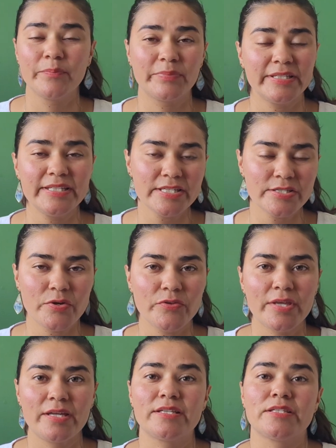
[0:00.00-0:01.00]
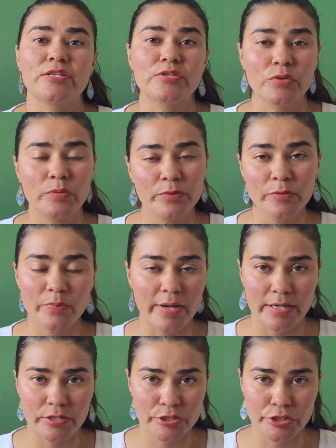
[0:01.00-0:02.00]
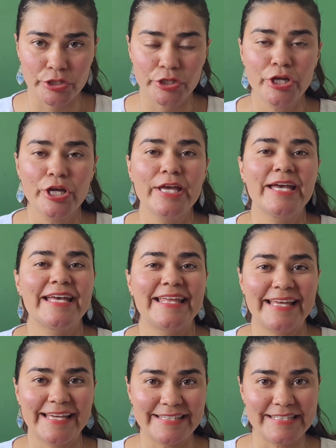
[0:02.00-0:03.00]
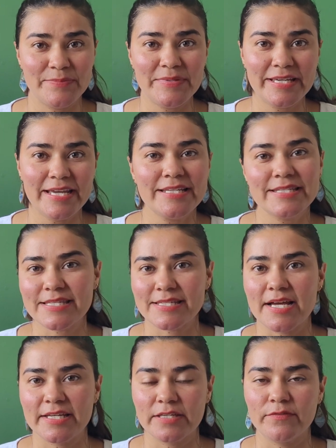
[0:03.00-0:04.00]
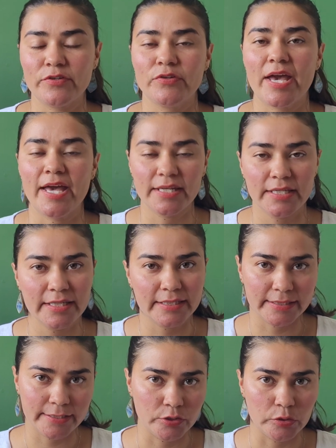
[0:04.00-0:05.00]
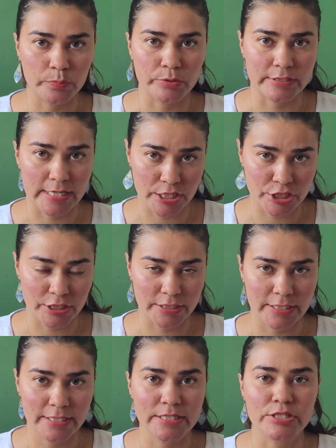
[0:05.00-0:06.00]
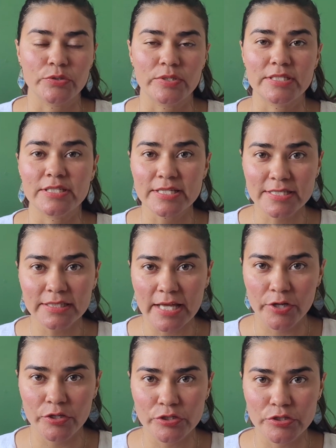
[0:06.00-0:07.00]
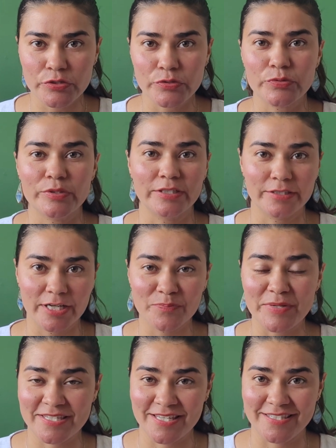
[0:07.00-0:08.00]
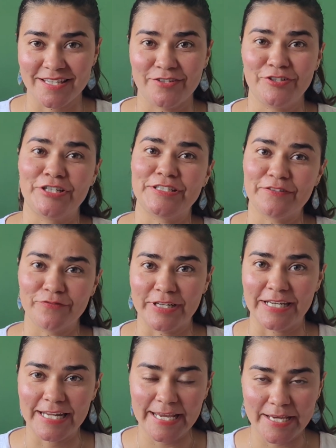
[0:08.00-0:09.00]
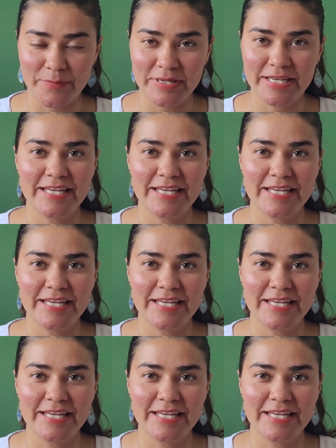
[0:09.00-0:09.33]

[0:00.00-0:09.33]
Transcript: Please note that as a sole proprietor, a DBA does not give you any legal protection. So it does allow you to conduct business under a different name,